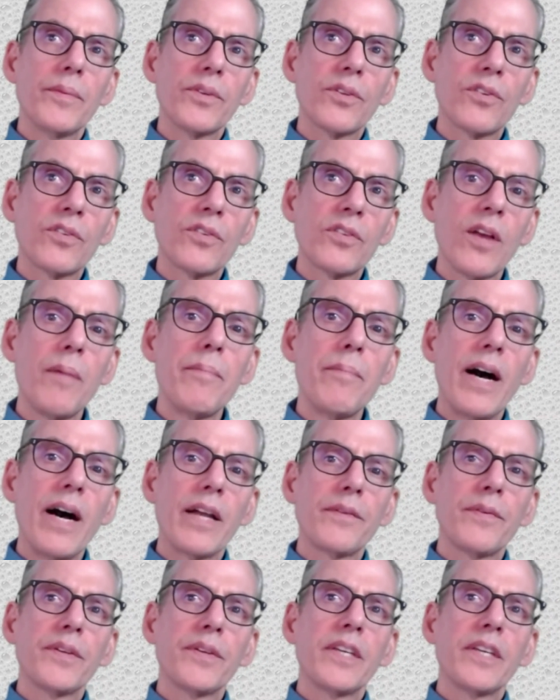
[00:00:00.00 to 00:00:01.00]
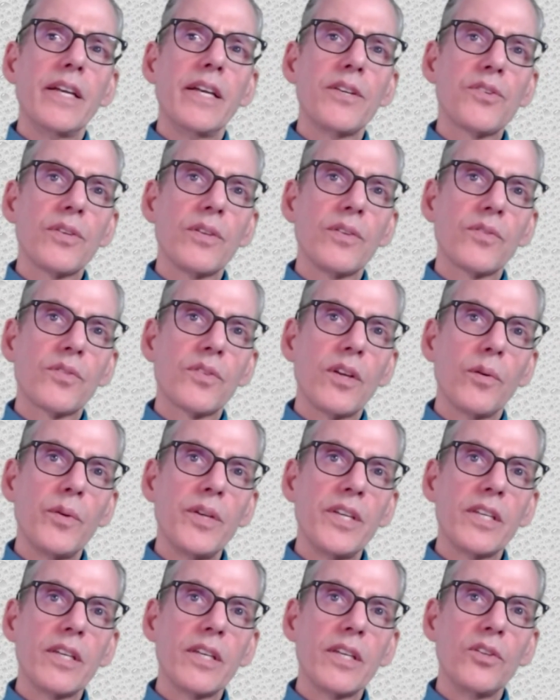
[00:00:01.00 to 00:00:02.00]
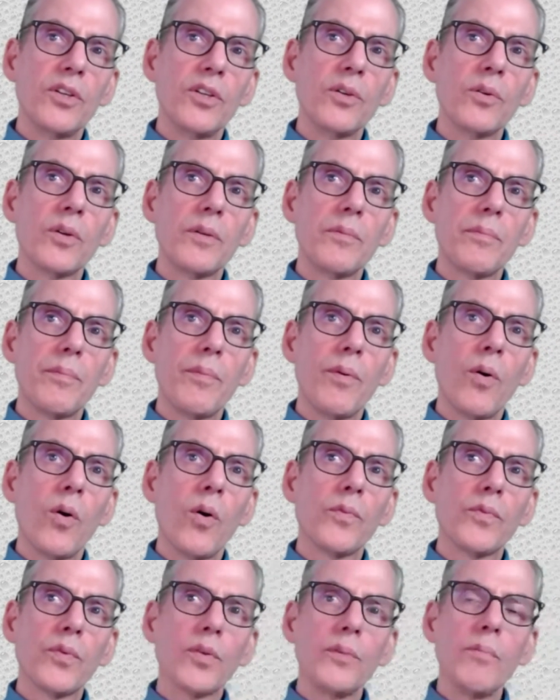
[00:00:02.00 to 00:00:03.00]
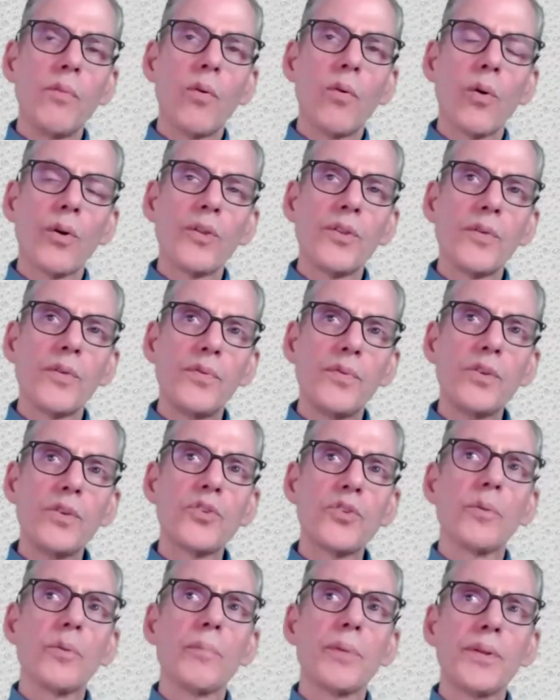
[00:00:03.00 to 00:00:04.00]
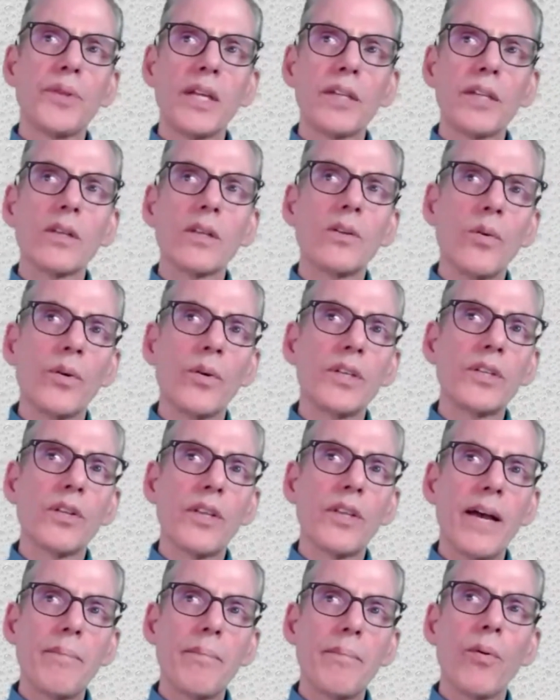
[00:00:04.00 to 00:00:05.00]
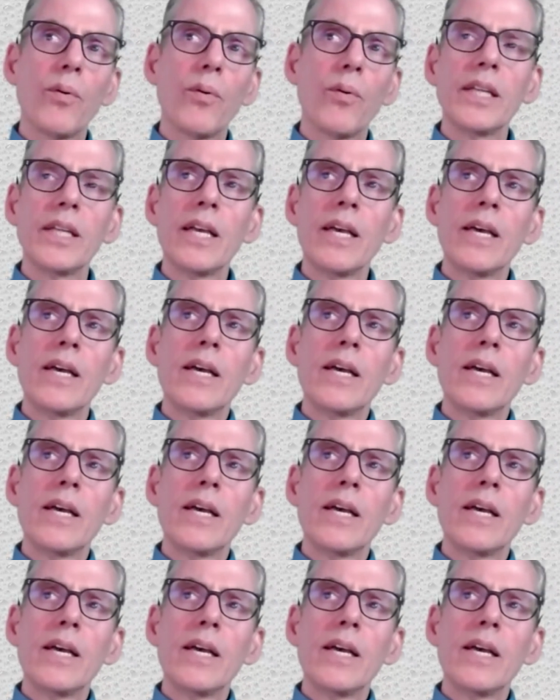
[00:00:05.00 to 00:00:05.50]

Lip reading: some modifications that we can do, and hopefully more in the future. But then going to that point,